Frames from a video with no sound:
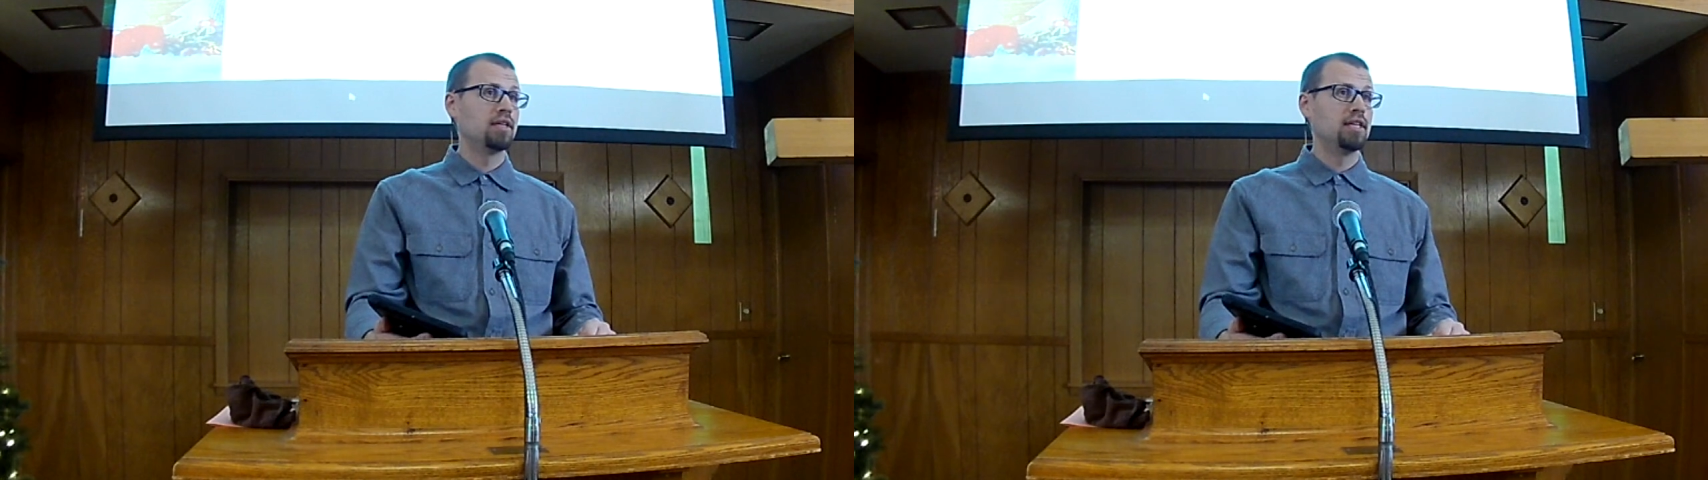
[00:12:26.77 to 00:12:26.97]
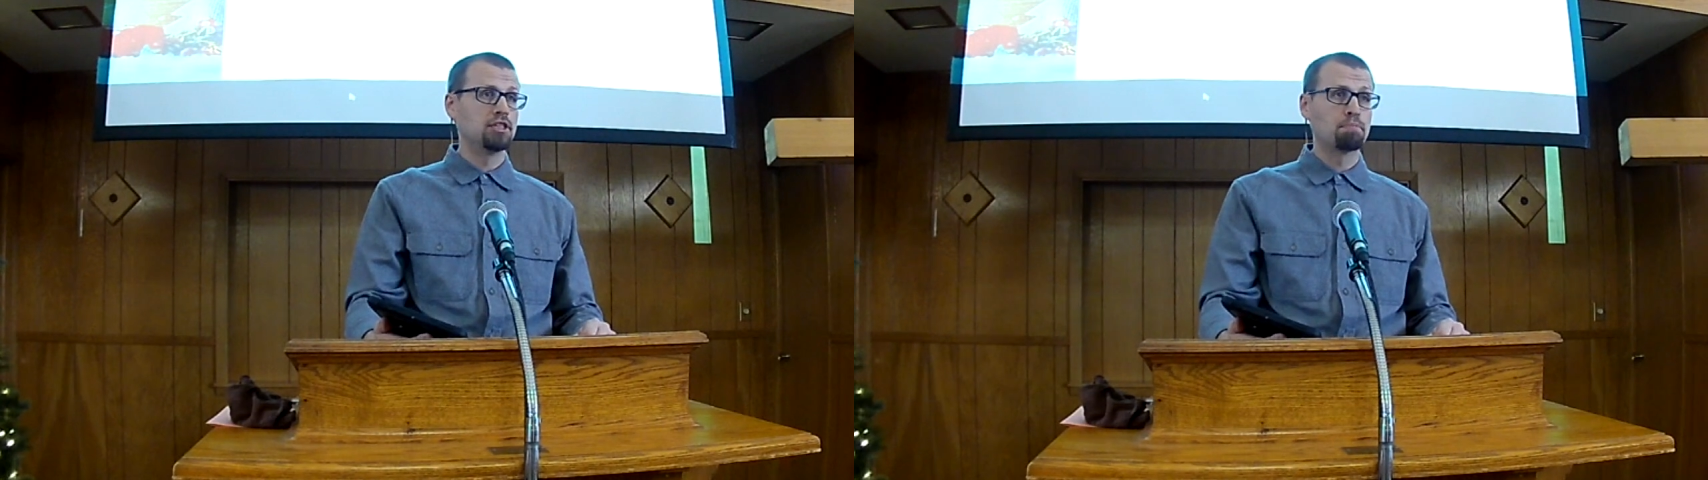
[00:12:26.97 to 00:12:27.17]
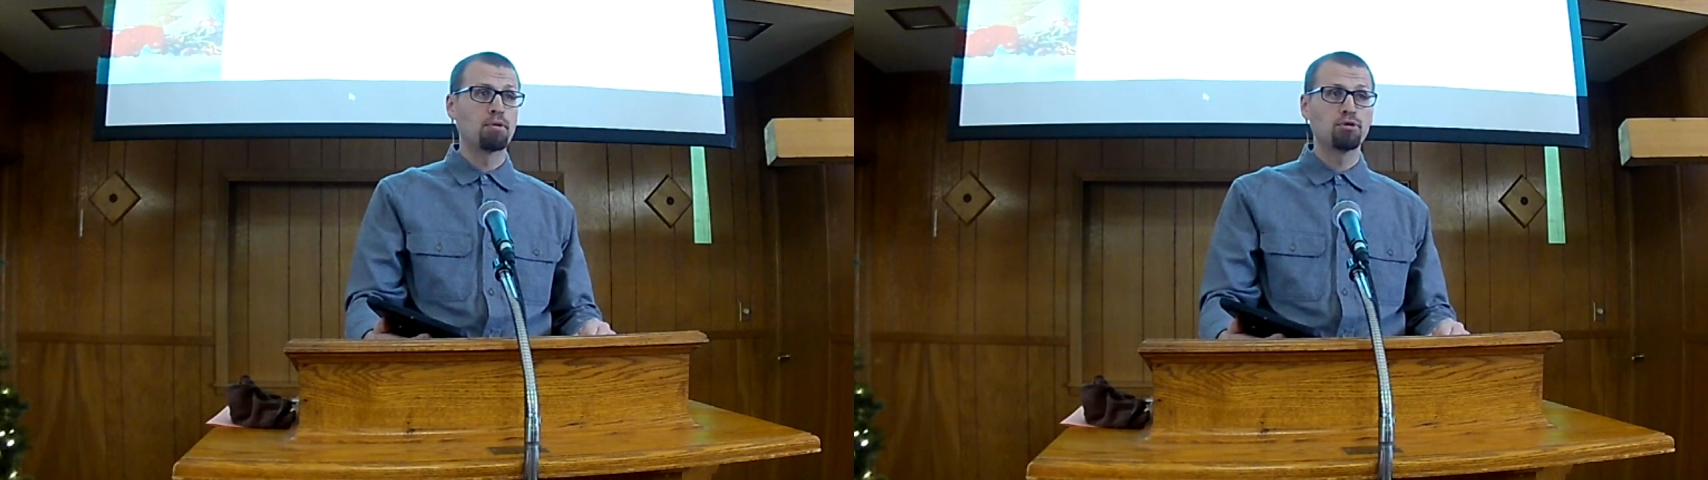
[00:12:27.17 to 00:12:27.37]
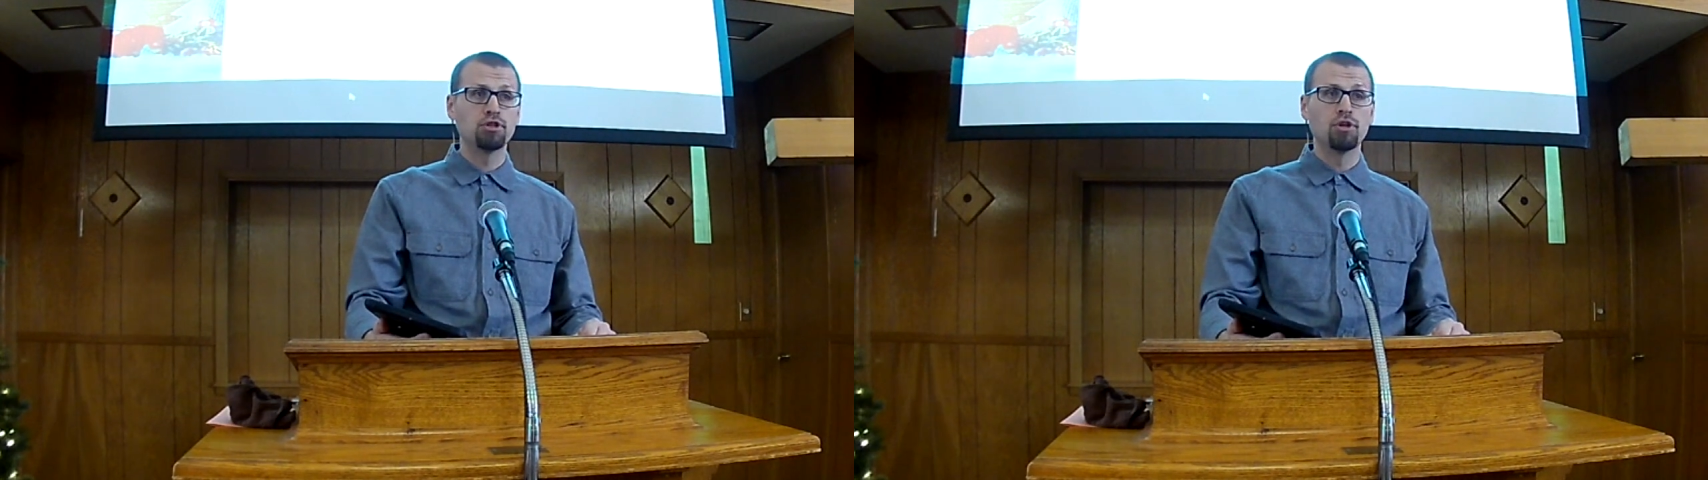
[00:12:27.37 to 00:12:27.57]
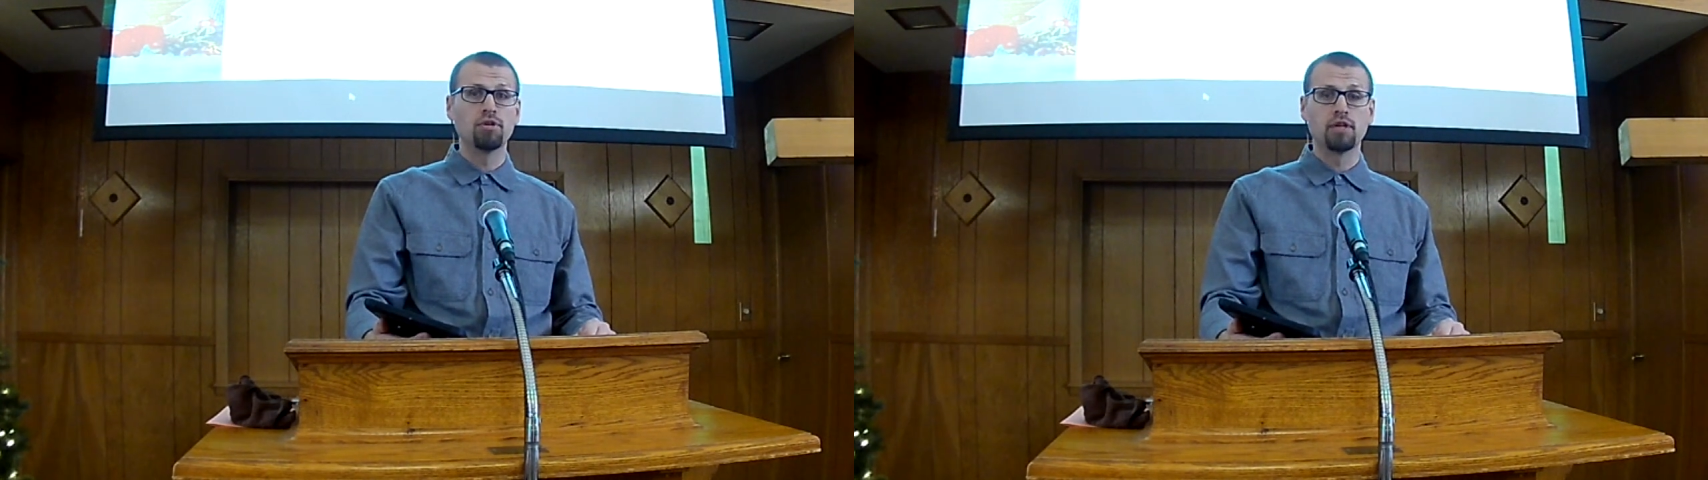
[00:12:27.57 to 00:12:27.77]
is a
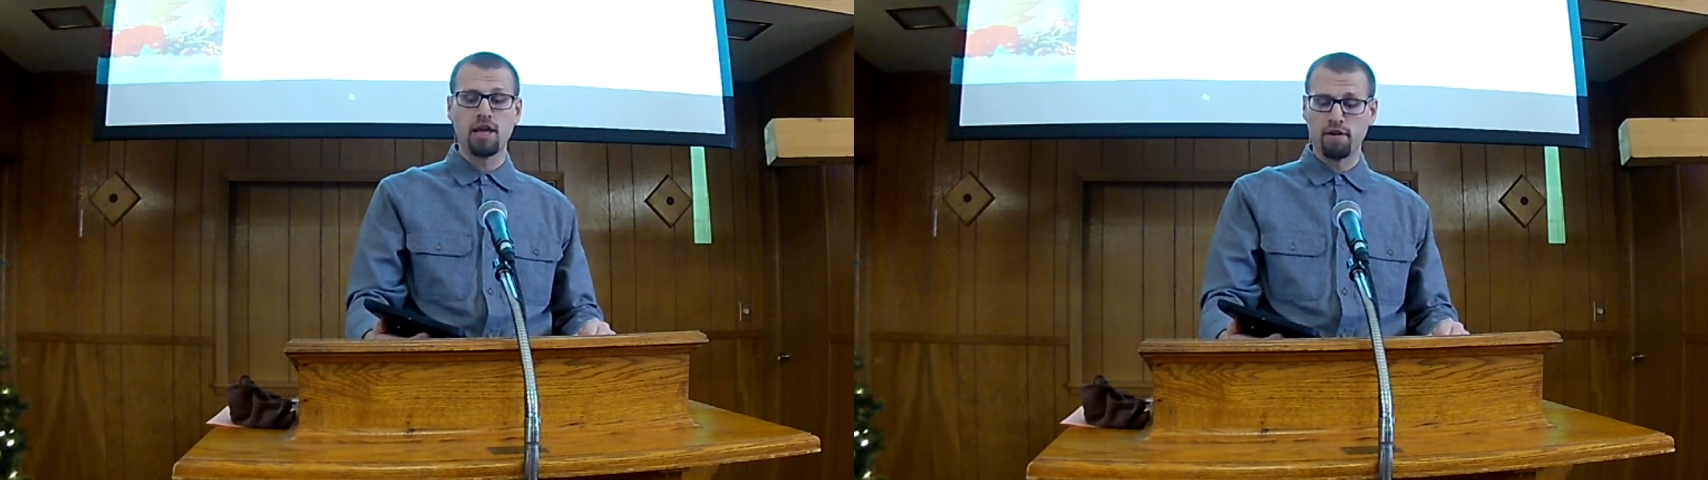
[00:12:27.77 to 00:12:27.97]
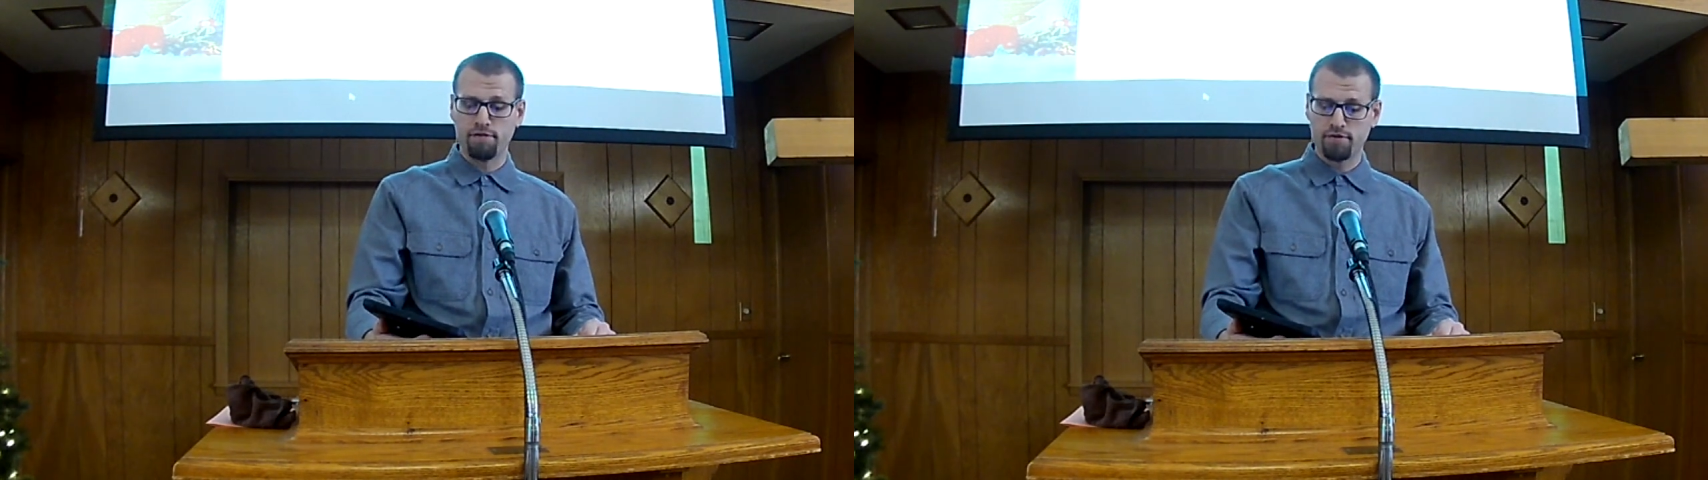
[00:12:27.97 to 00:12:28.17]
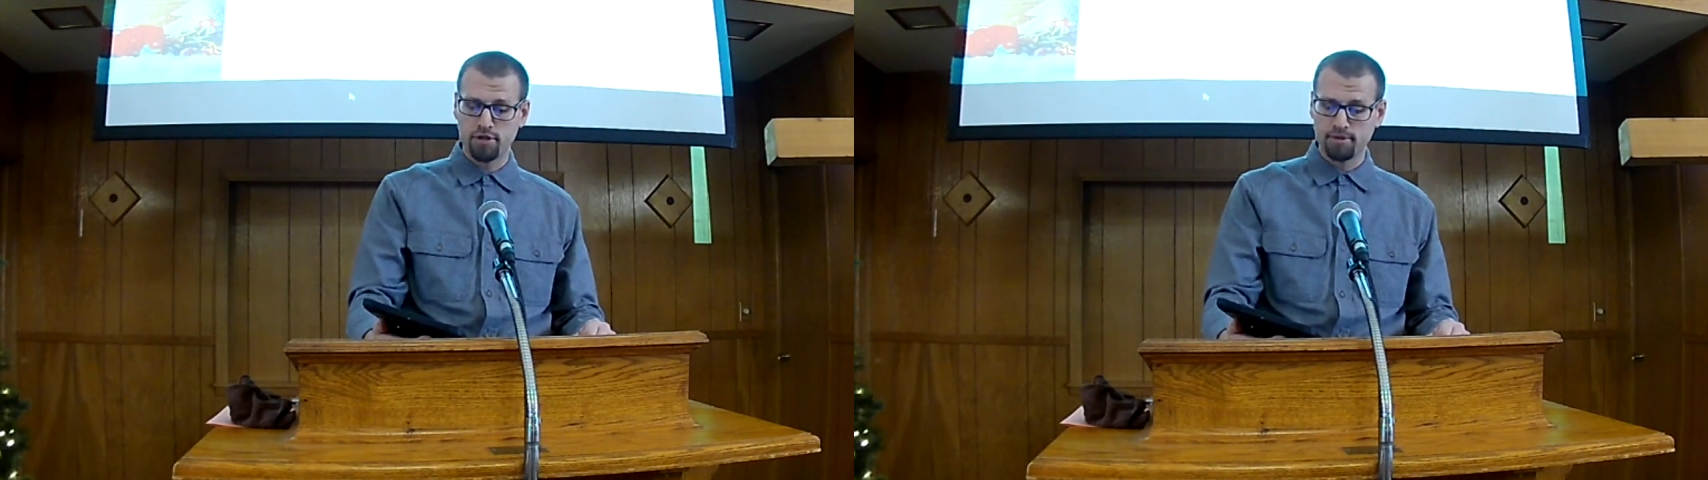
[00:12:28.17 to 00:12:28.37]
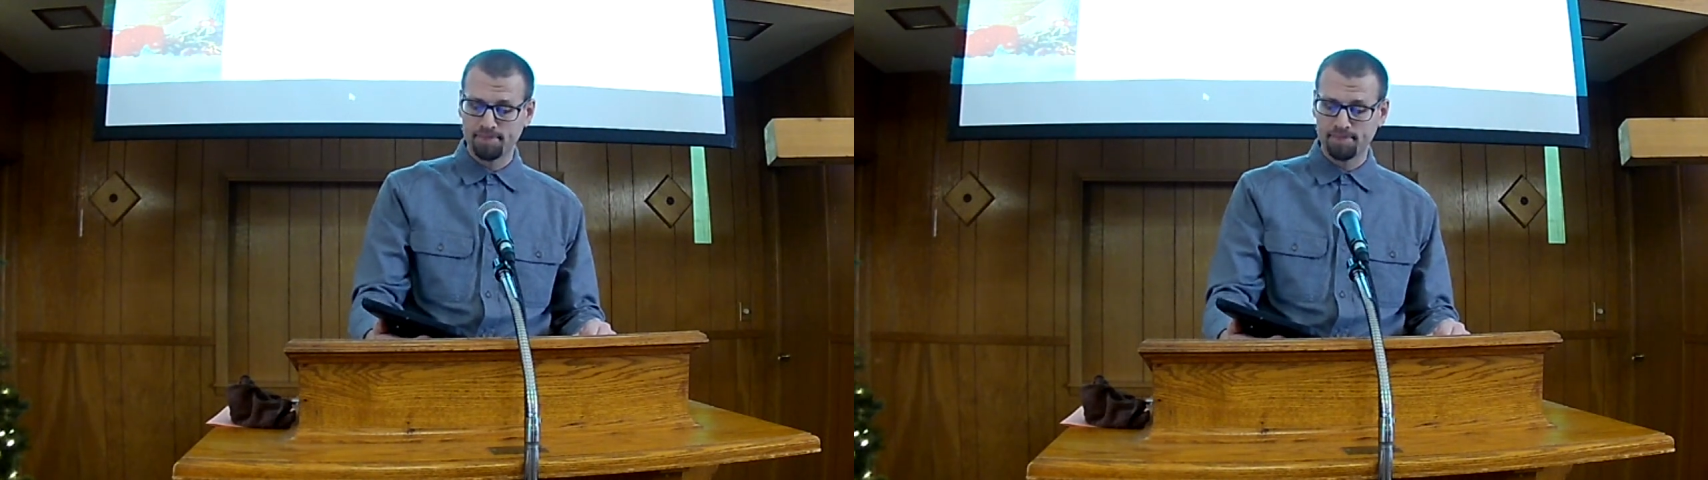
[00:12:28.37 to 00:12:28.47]
personal gift.